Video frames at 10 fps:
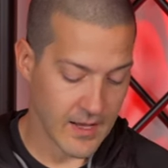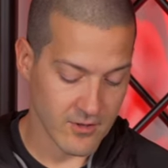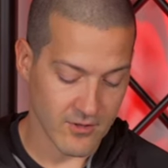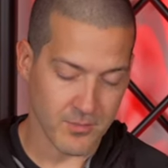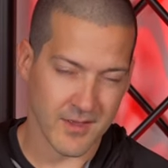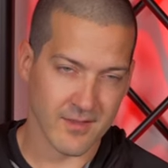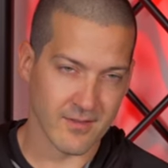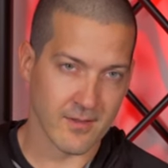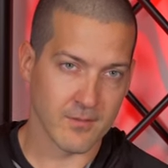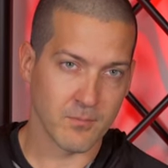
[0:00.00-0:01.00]
Just because
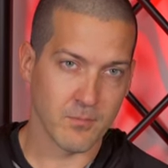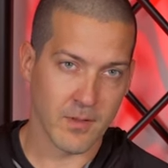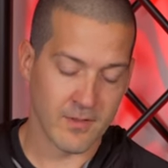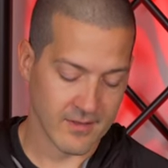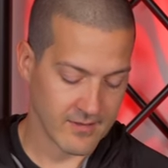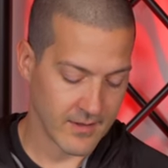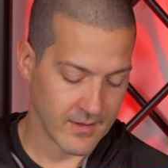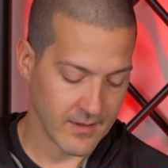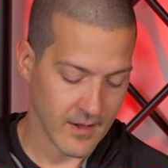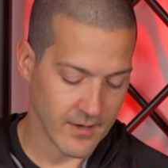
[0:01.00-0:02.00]
this
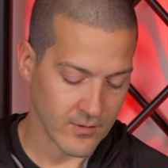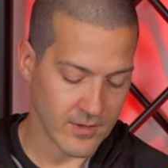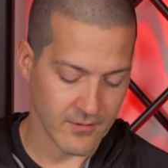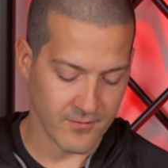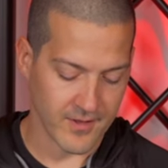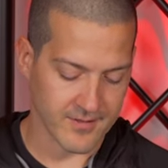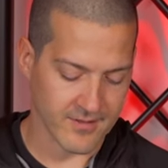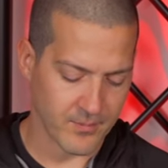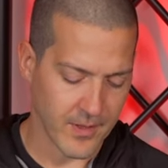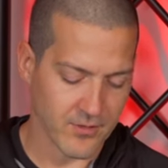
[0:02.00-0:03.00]
audio interface
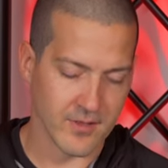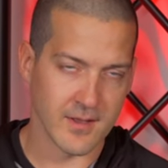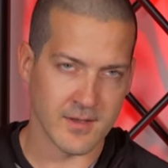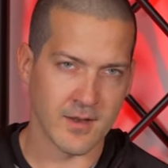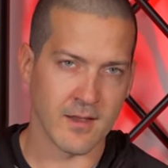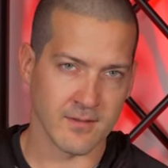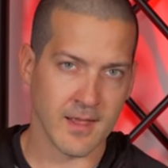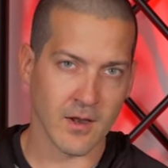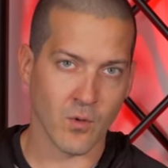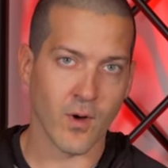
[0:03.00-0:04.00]
especially, it does
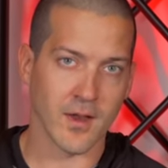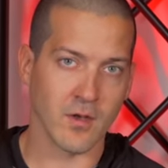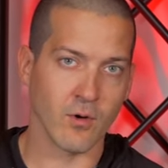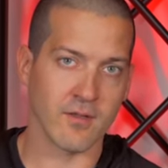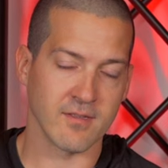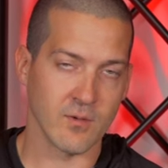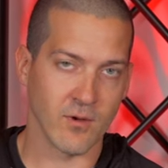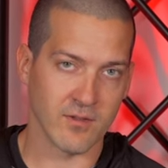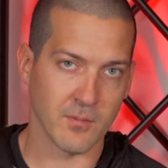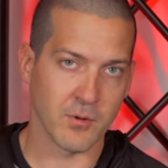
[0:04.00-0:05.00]
get quite noisy
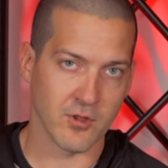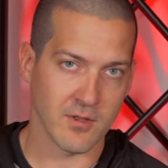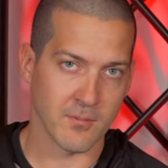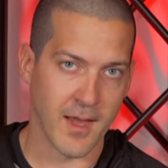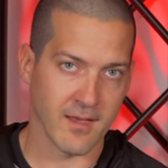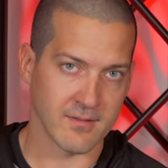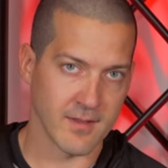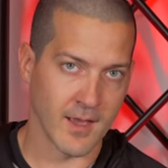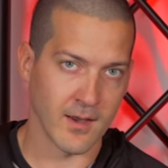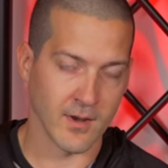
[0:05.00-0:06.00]
once you push it past
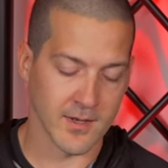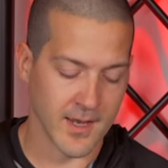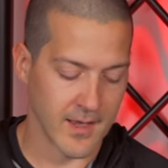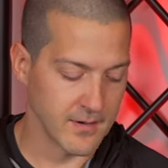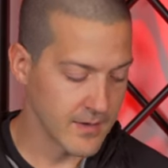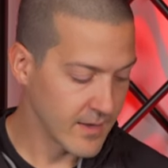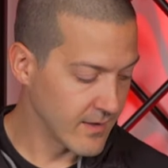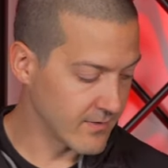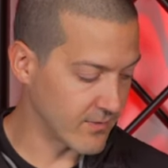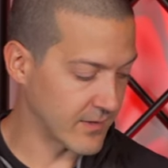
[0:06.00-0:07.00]
9 out of 10.
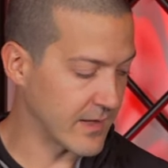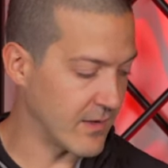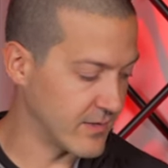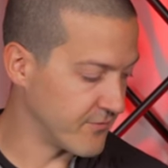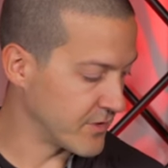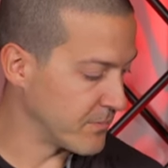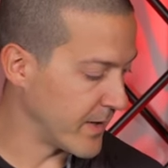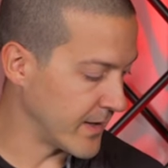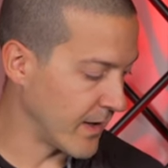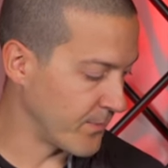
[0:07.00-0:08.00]
So the Cloudlifter
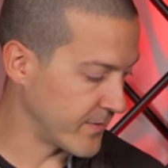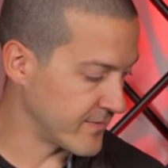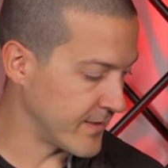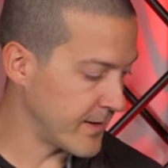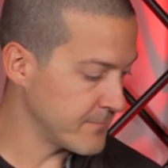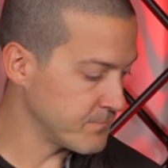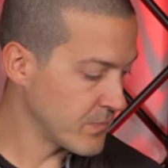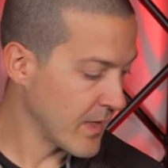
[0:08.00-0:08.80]
might help us there.